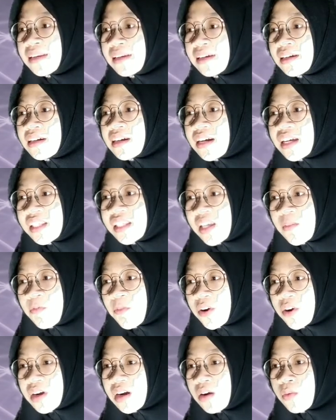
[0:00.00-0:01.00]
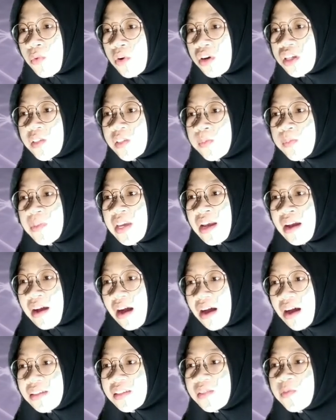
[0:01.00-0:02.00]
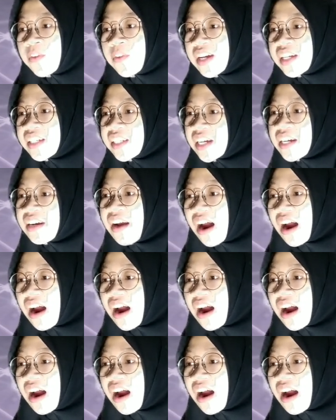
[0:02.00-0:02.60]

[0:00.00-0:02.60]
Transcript: the reciprocal works because fractions